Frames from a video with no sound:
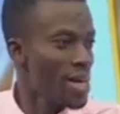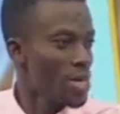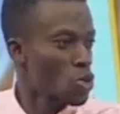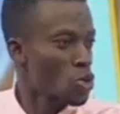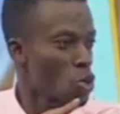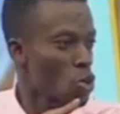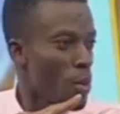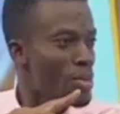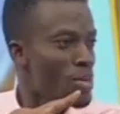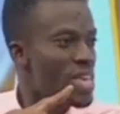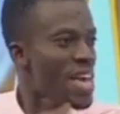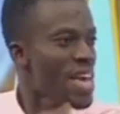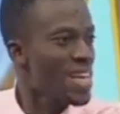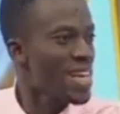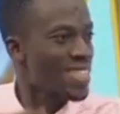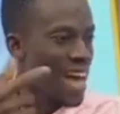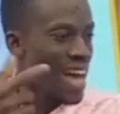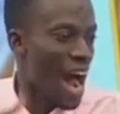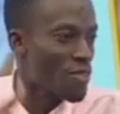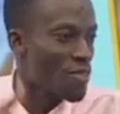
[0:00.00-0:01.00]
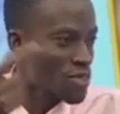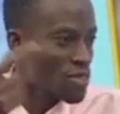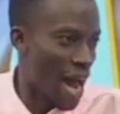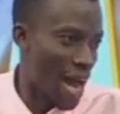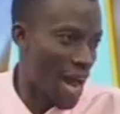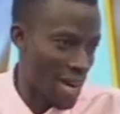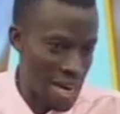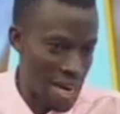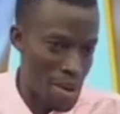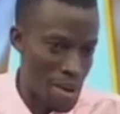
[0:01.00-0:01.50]
Some years
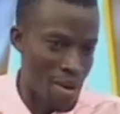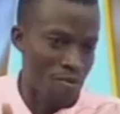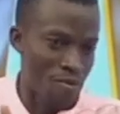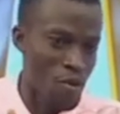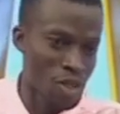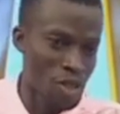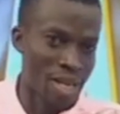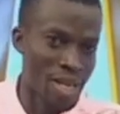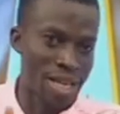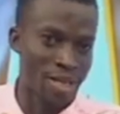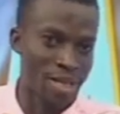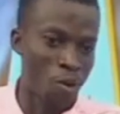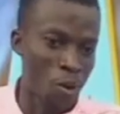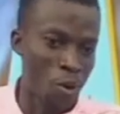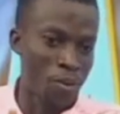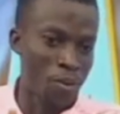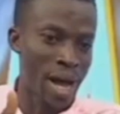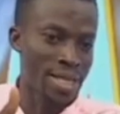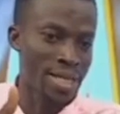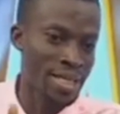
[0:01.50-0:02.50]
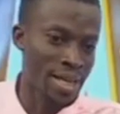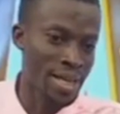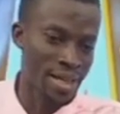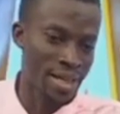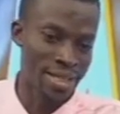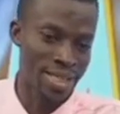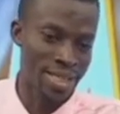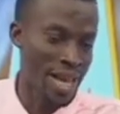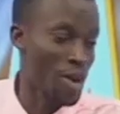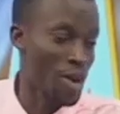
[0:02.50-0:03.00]
after, na man for chance a
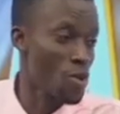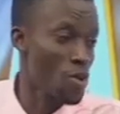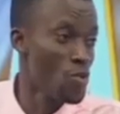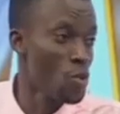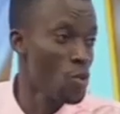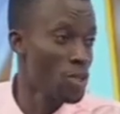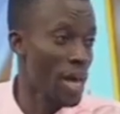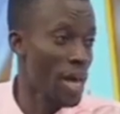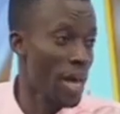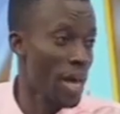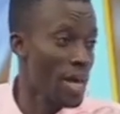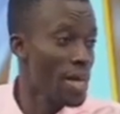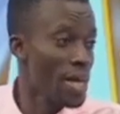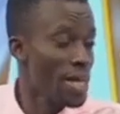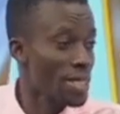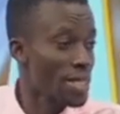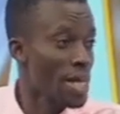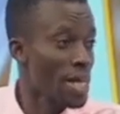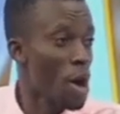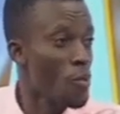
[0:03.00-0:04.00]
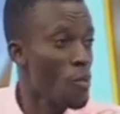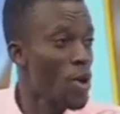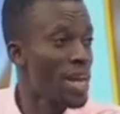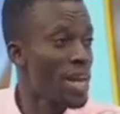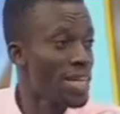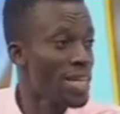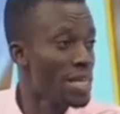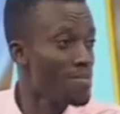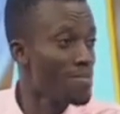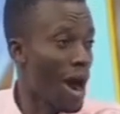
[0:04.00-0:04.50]
scan of move there, tell
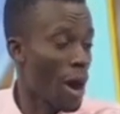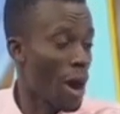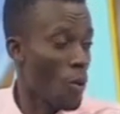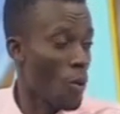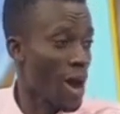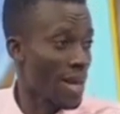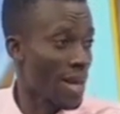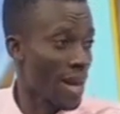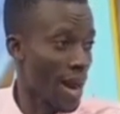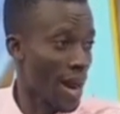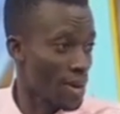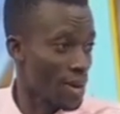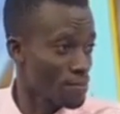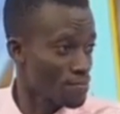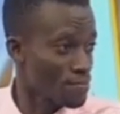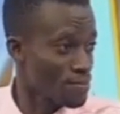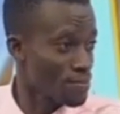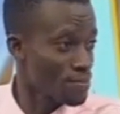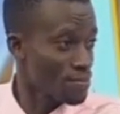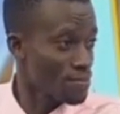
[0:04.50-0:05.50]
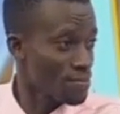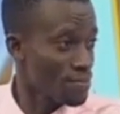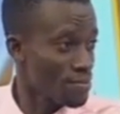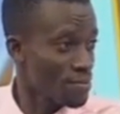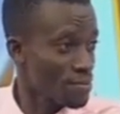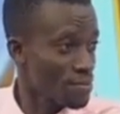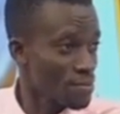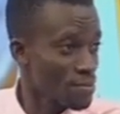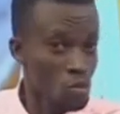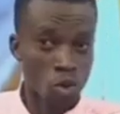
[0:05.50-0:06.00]
kidney by acquire.
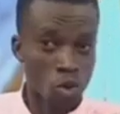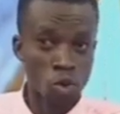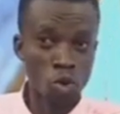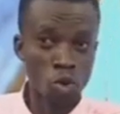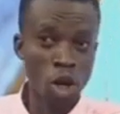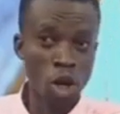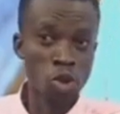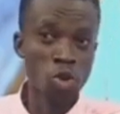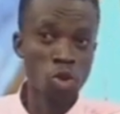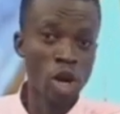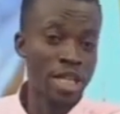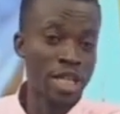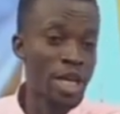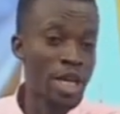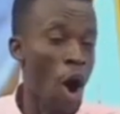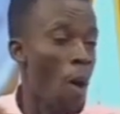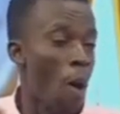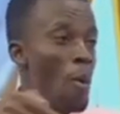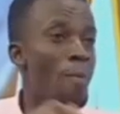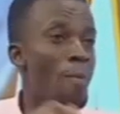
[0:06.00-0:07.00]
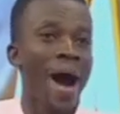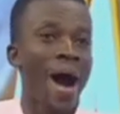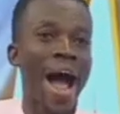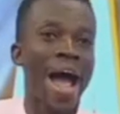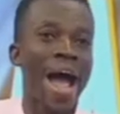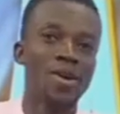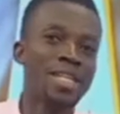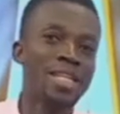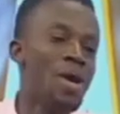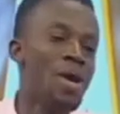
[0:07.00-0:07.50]
Not knowing the
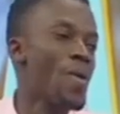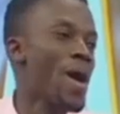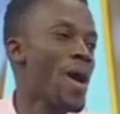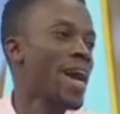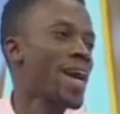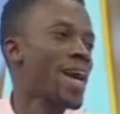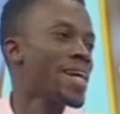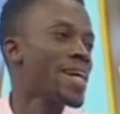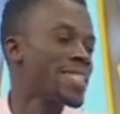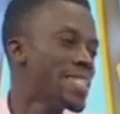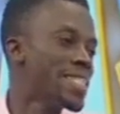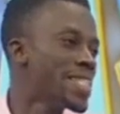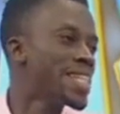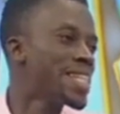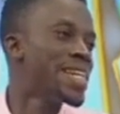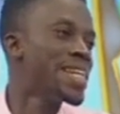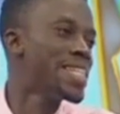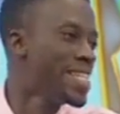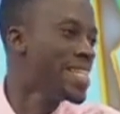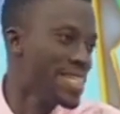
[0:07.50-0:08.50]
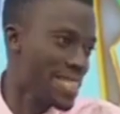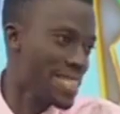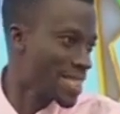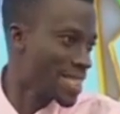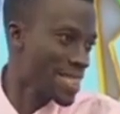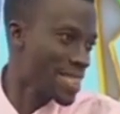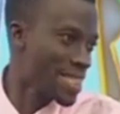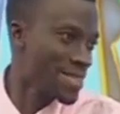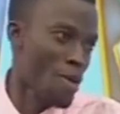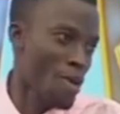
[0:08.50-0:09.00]
Omoba, they were cutting
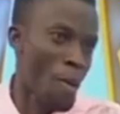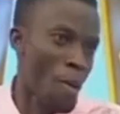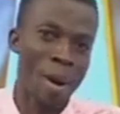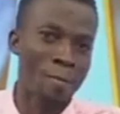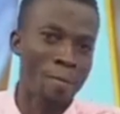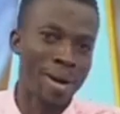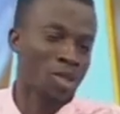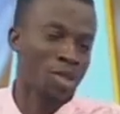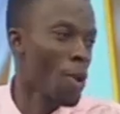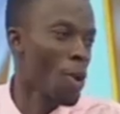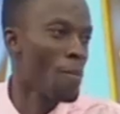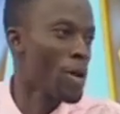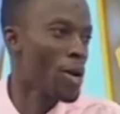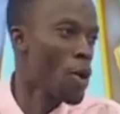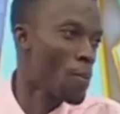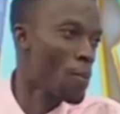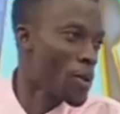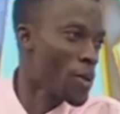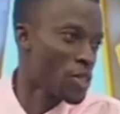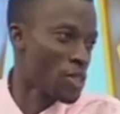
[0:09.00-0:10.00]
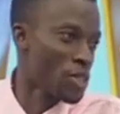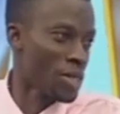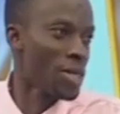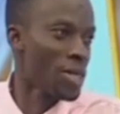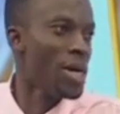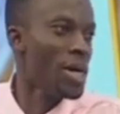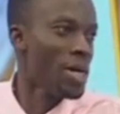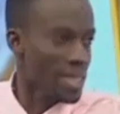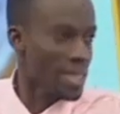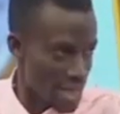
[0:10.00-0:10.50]
kidneys. Mama must offer your operation.
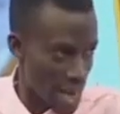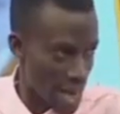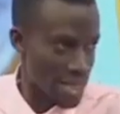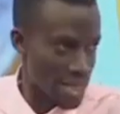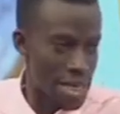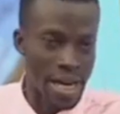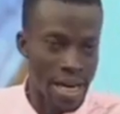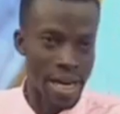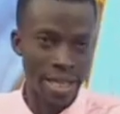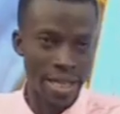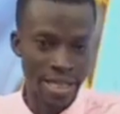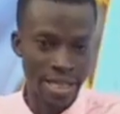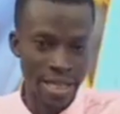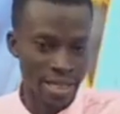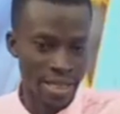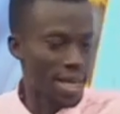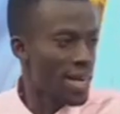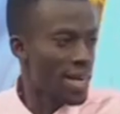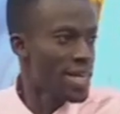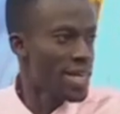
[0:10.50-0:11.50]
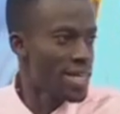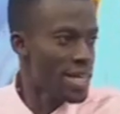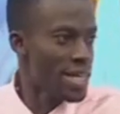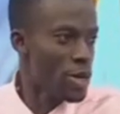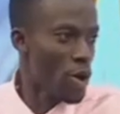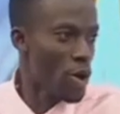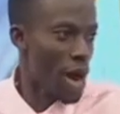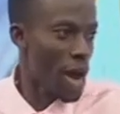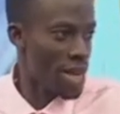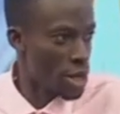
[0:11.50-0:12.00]
Yes, and secondly,
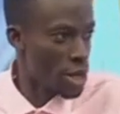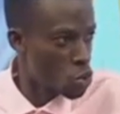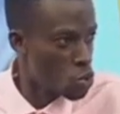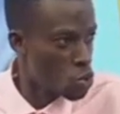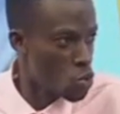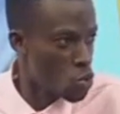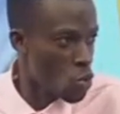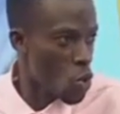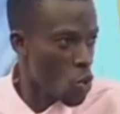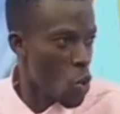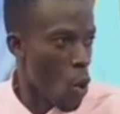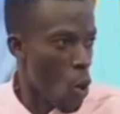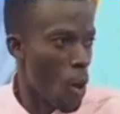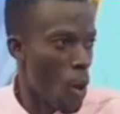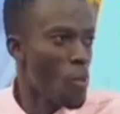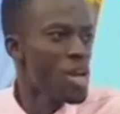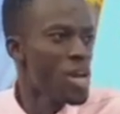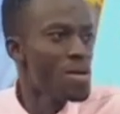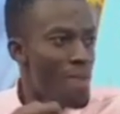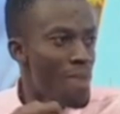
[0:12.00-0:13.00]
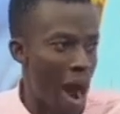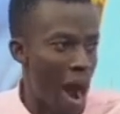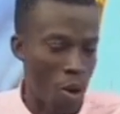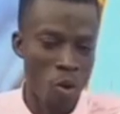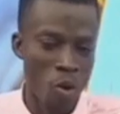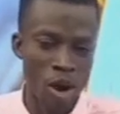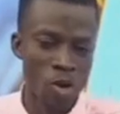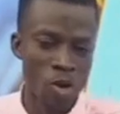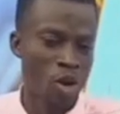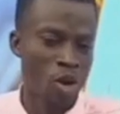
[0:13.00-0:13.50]
no, a year two.
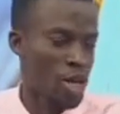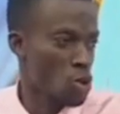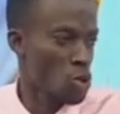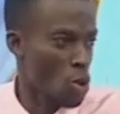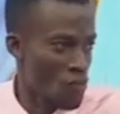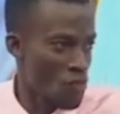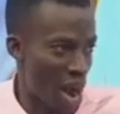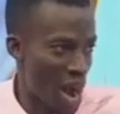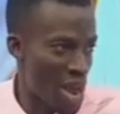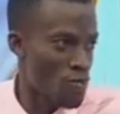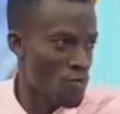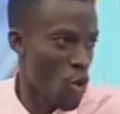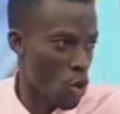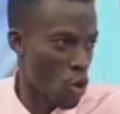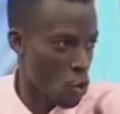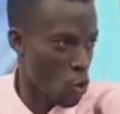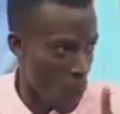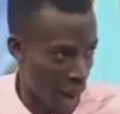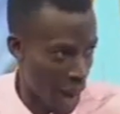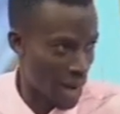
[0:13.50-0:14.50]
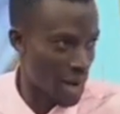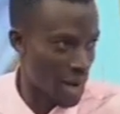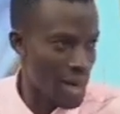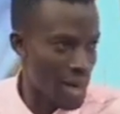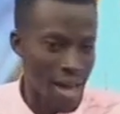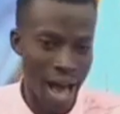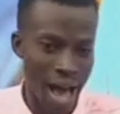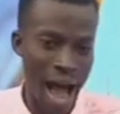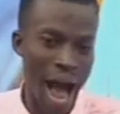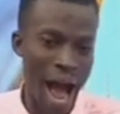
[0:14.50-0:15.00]
You can survive on one.
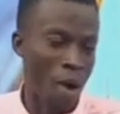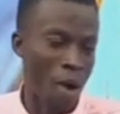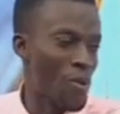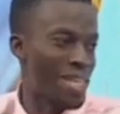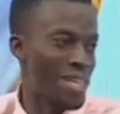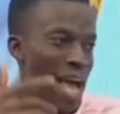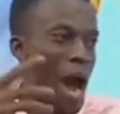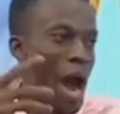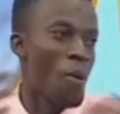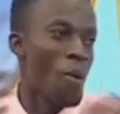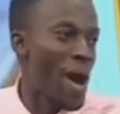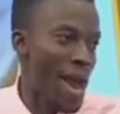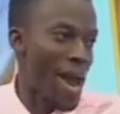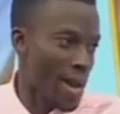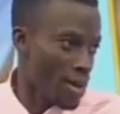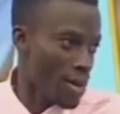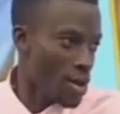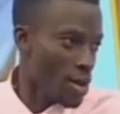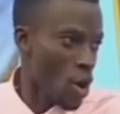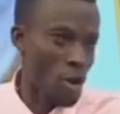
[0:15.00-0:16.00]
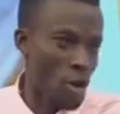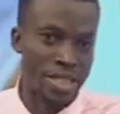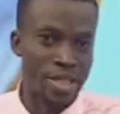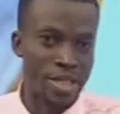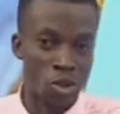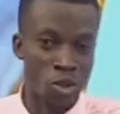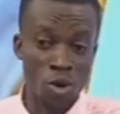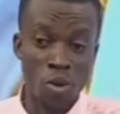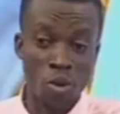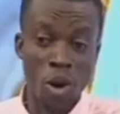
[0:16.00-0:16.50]
When you are
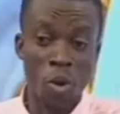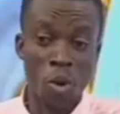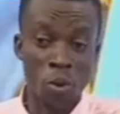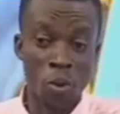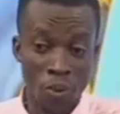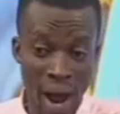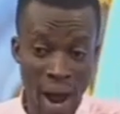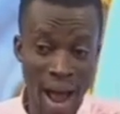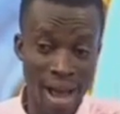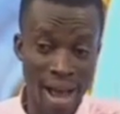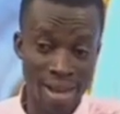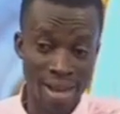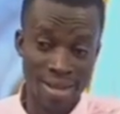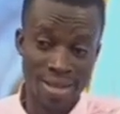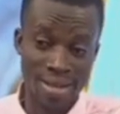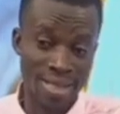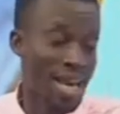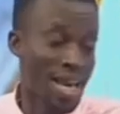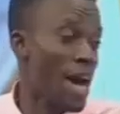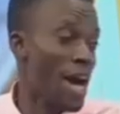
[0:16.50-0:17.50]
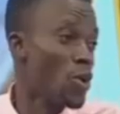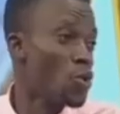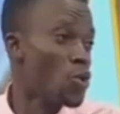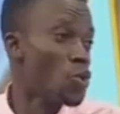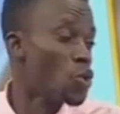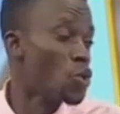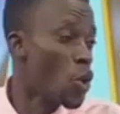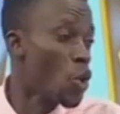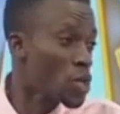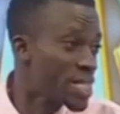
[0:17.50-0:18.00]
until so
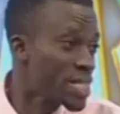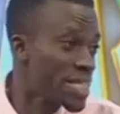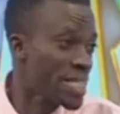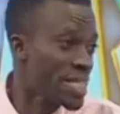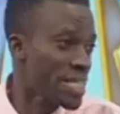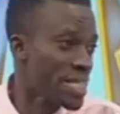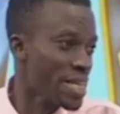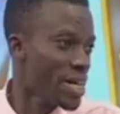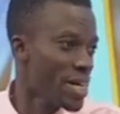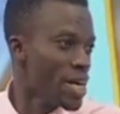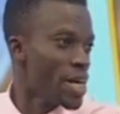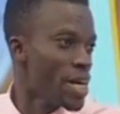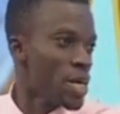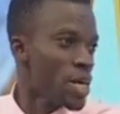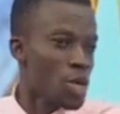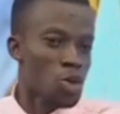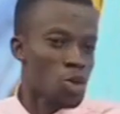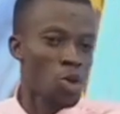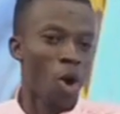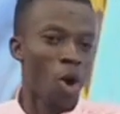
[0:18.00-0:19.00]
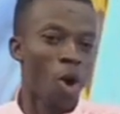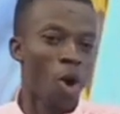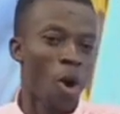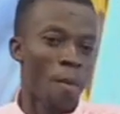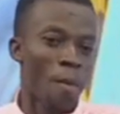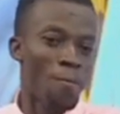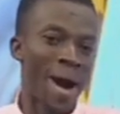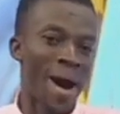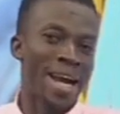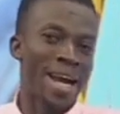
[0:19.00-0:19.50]
scan.
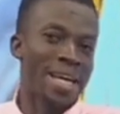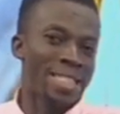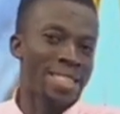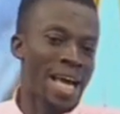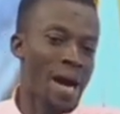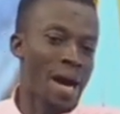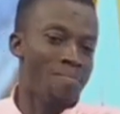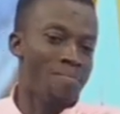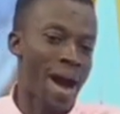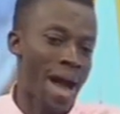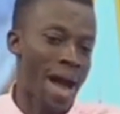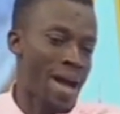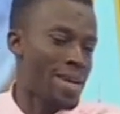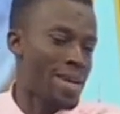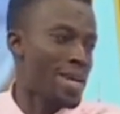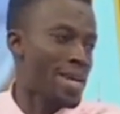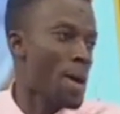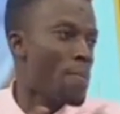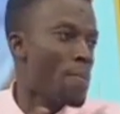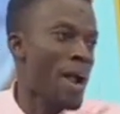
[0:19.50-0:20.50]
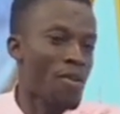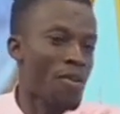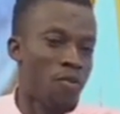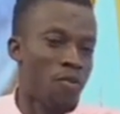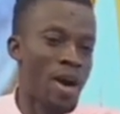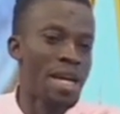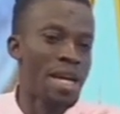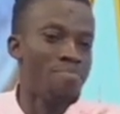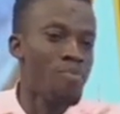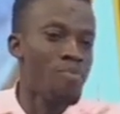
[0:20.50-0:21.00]
So by the time Nepal
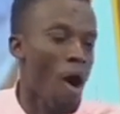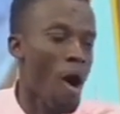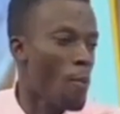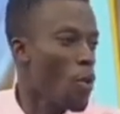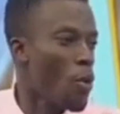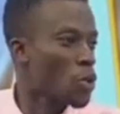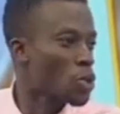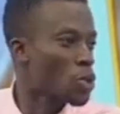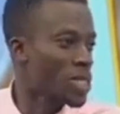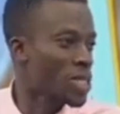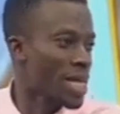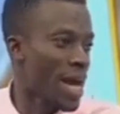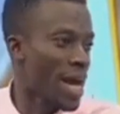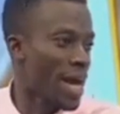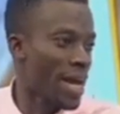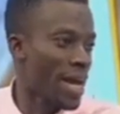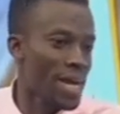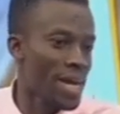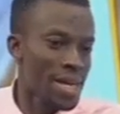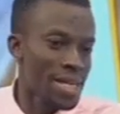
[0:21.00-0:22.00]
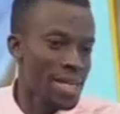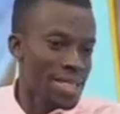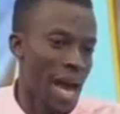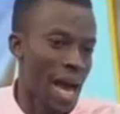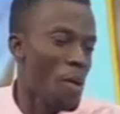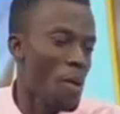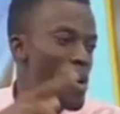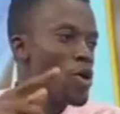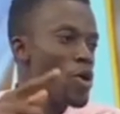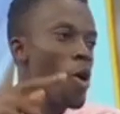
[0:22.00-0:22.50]
for any bomb, who say,
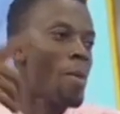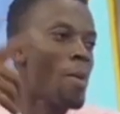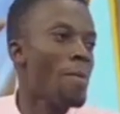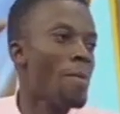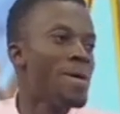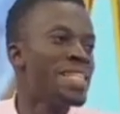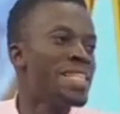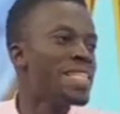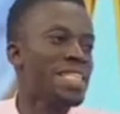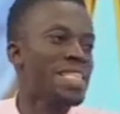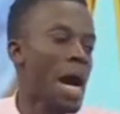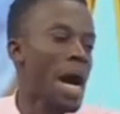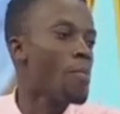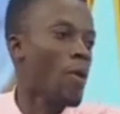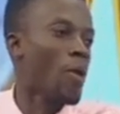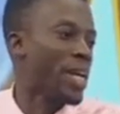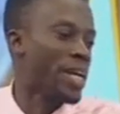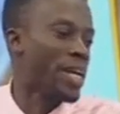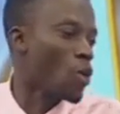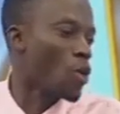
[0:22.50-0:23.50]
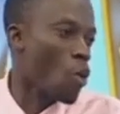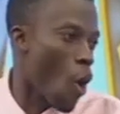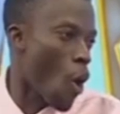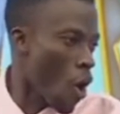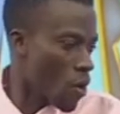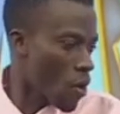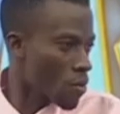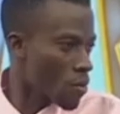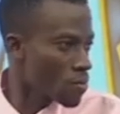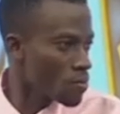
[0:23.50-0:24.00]
we know my baby disabon.